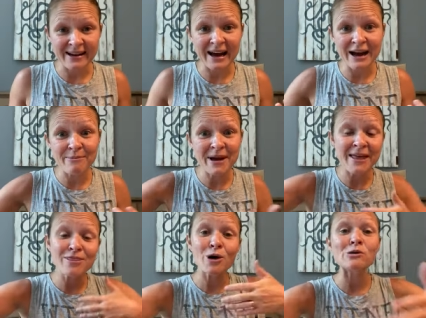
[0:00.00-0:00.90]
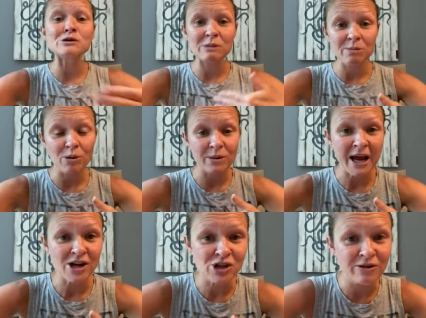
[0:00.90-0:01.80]
Um, and those people will
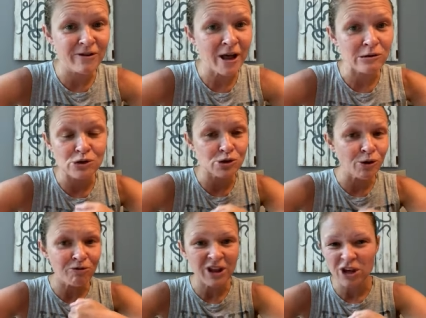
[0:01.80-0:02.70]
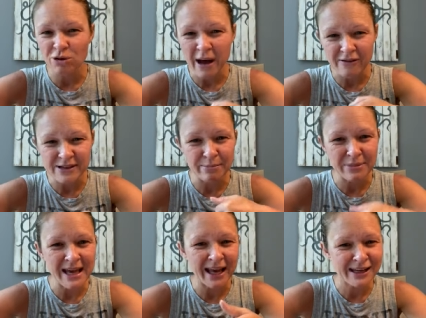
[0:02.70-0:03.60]
naturally follow. So don't feel like you have to
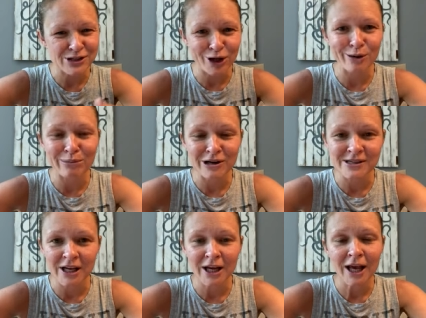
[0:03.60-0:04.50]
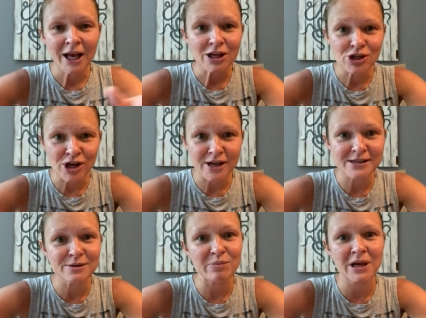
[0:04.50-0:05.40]
be any certain person,
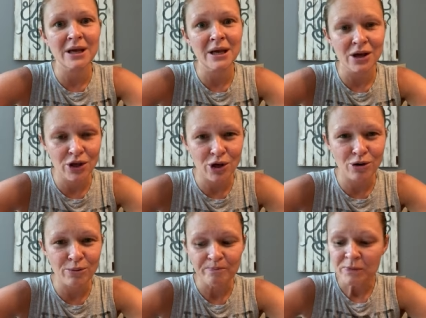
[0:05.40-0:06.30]
just be you.